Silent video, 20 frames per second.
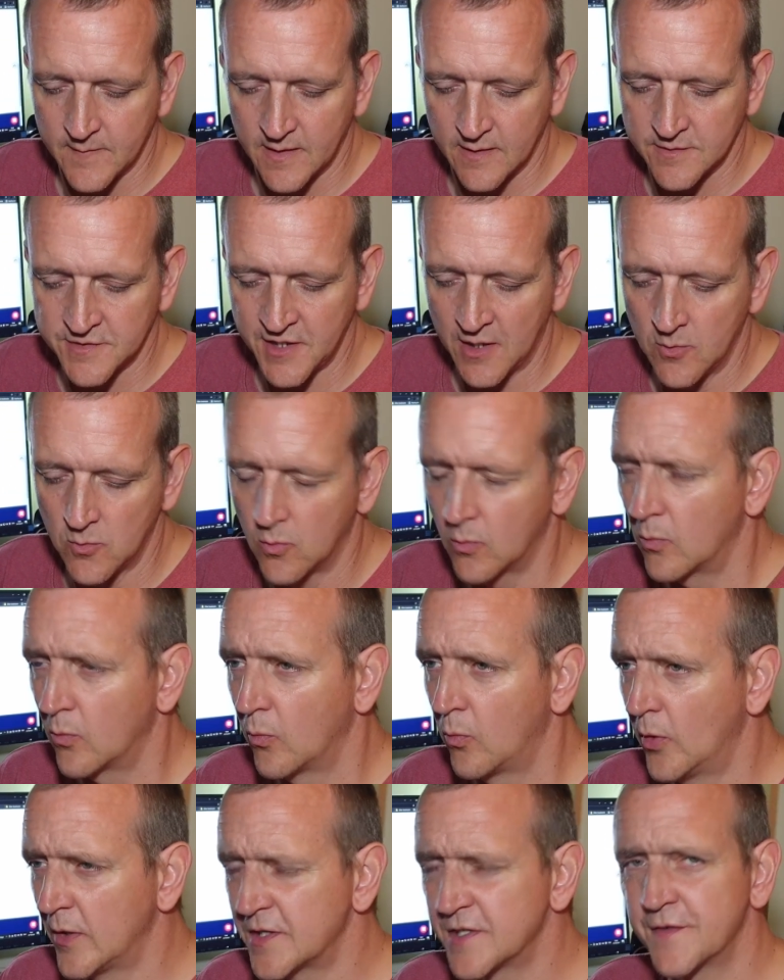So
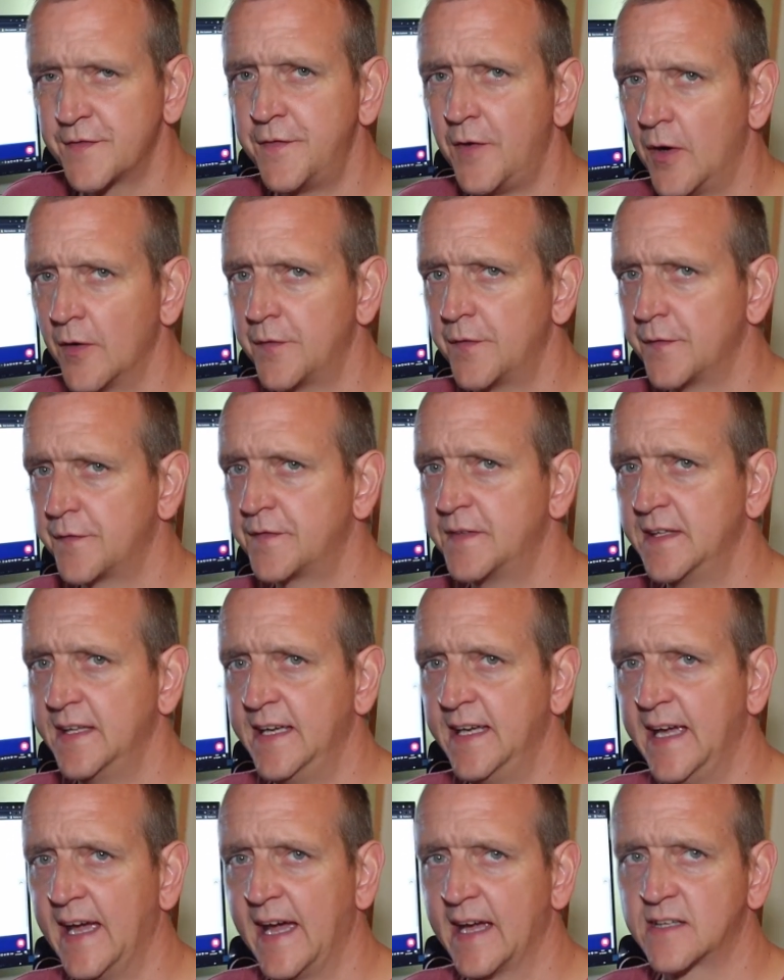what is a
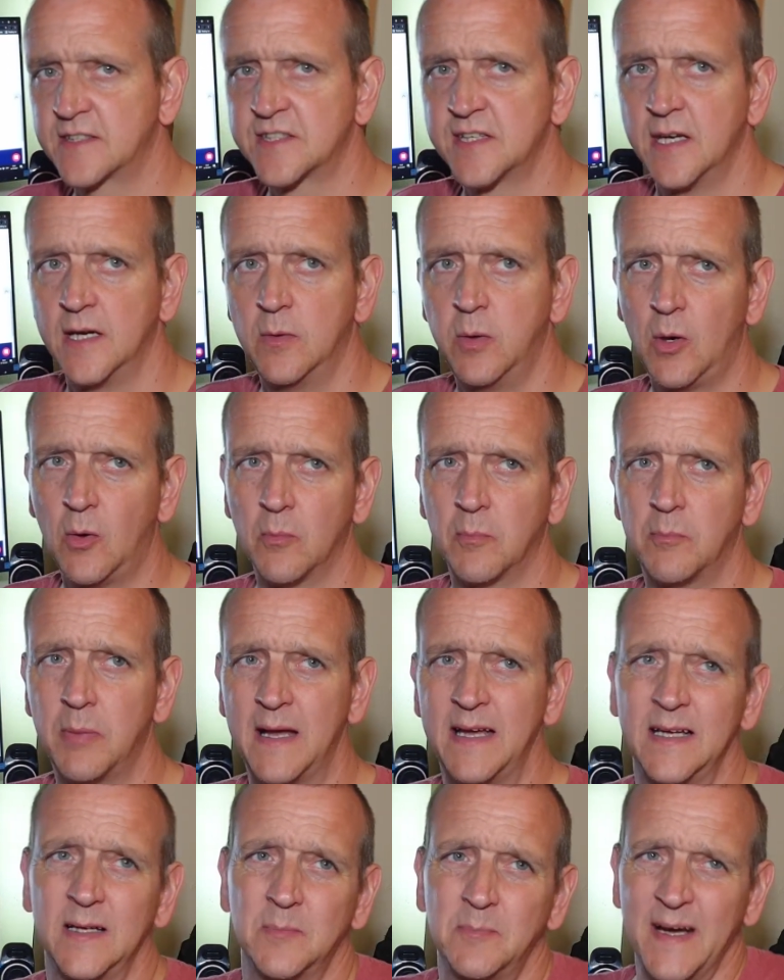550ex? Well,
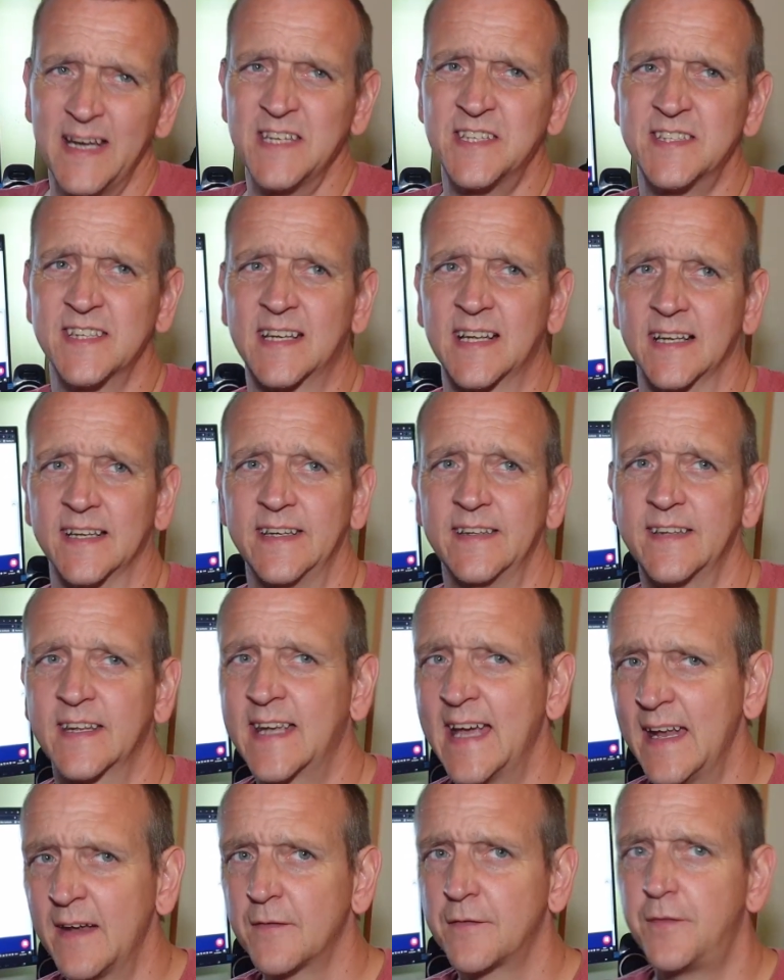basically the
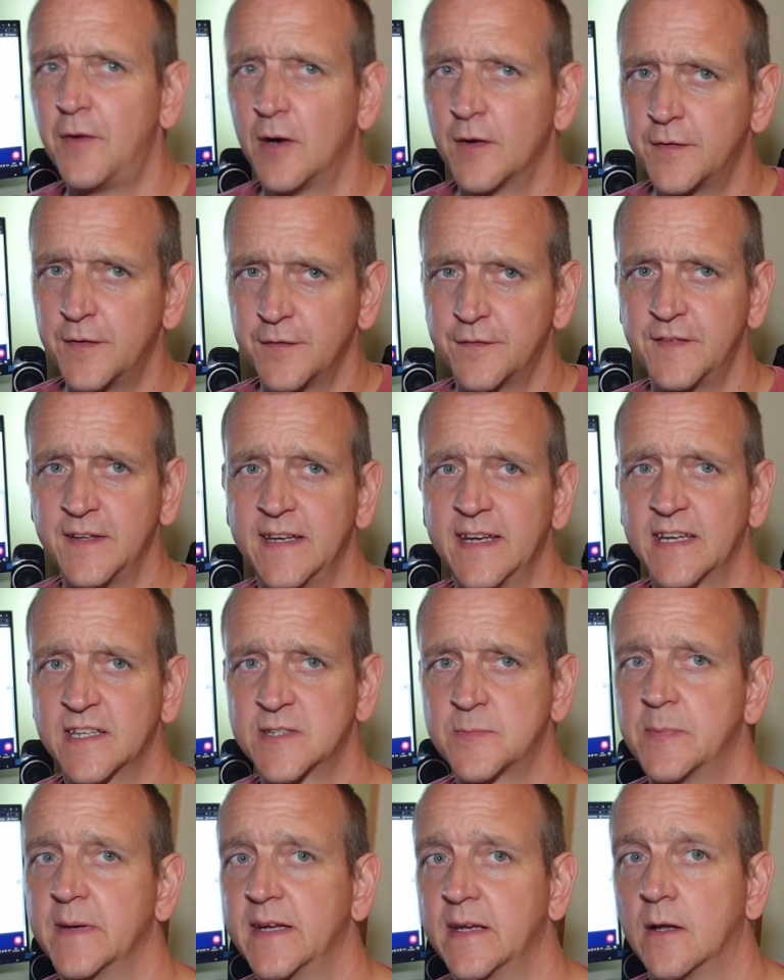Canon
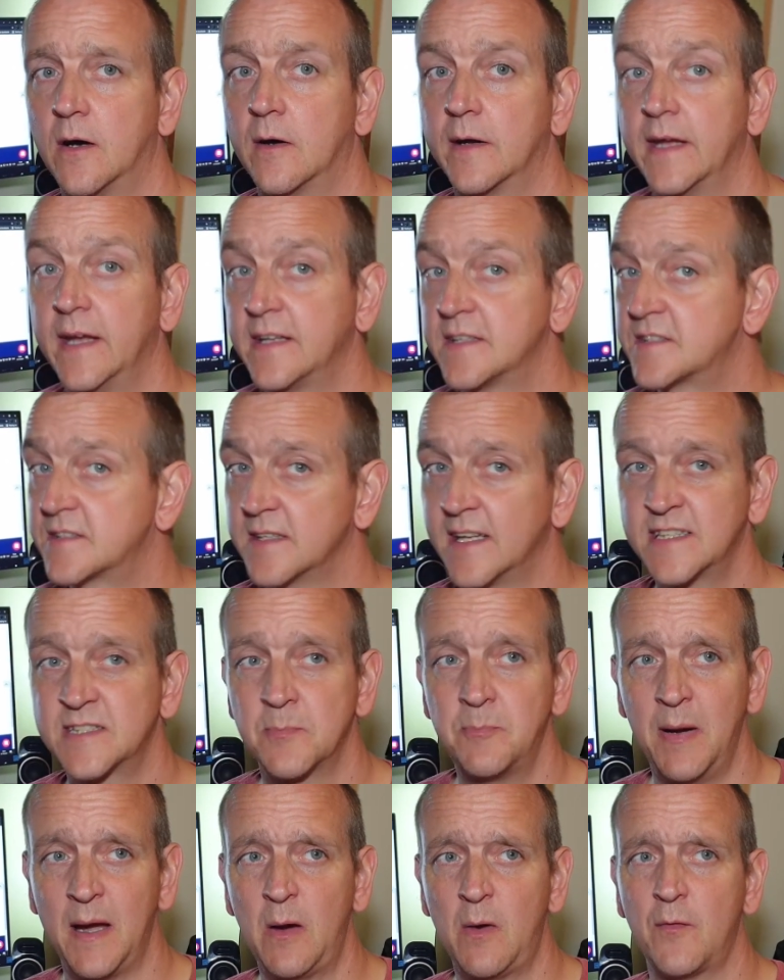550ex Speedlite, it's a
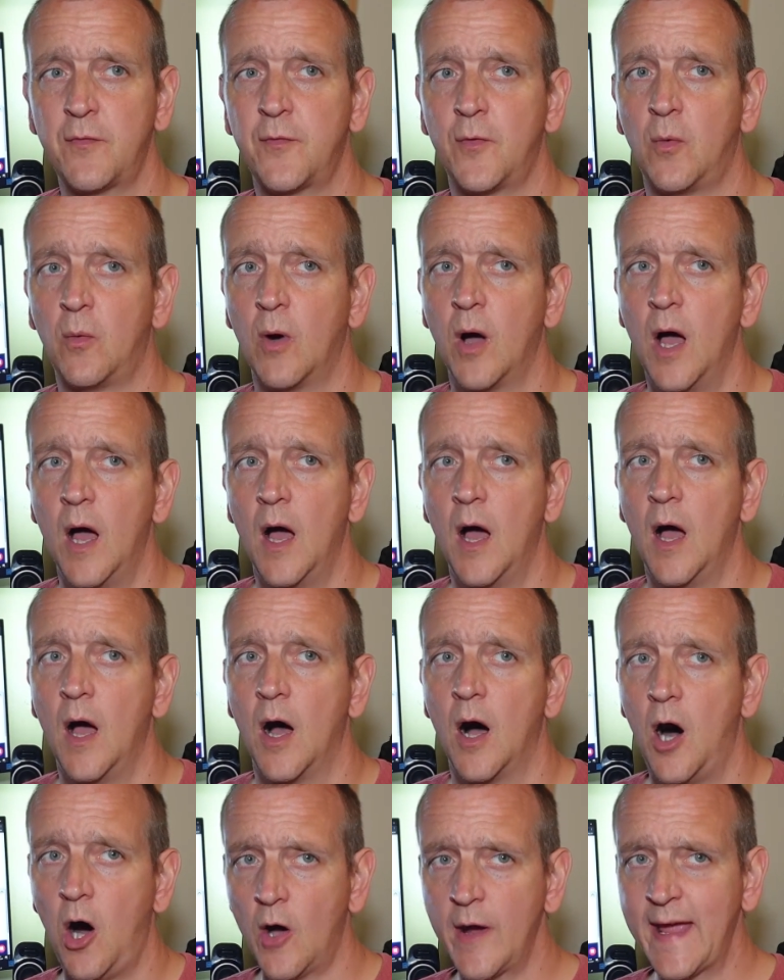powerful
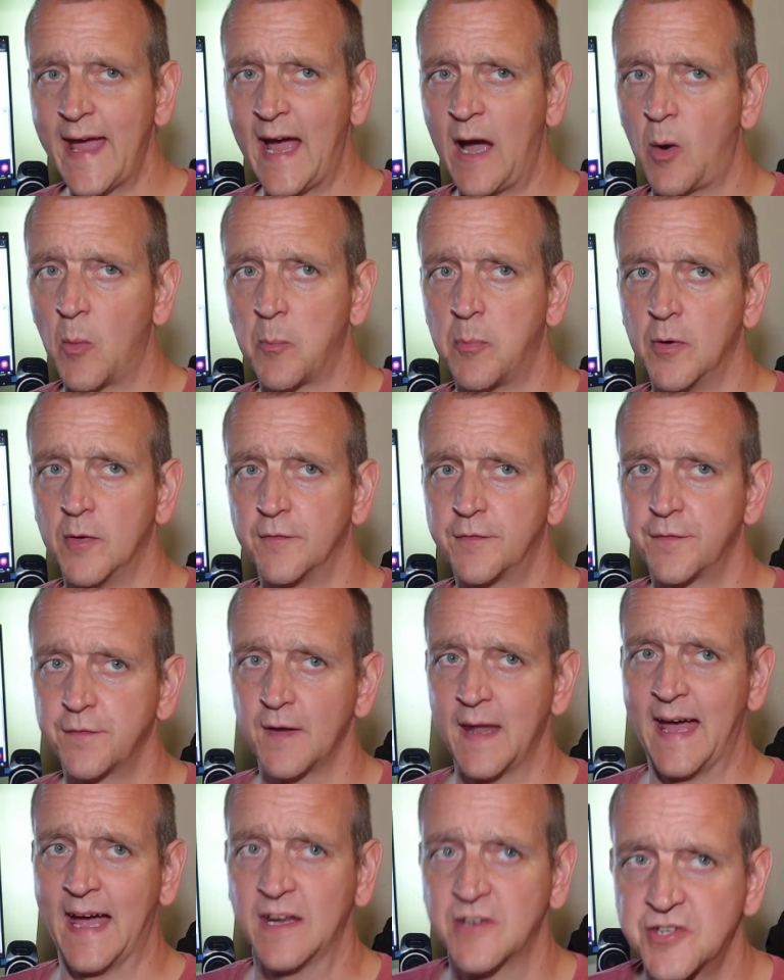high output
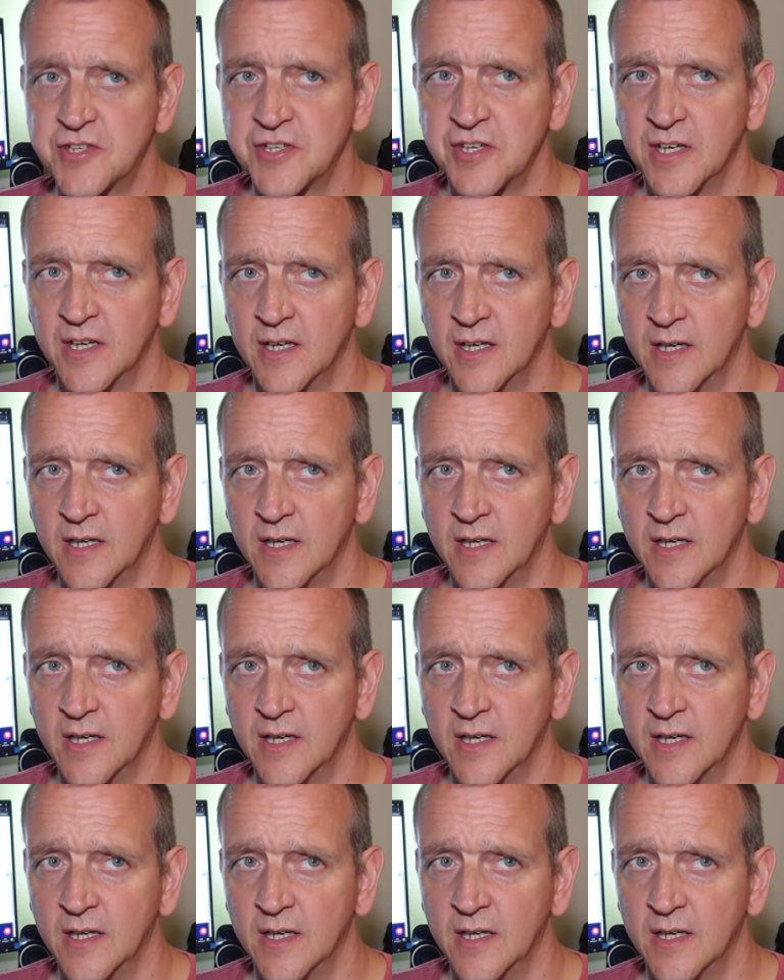flash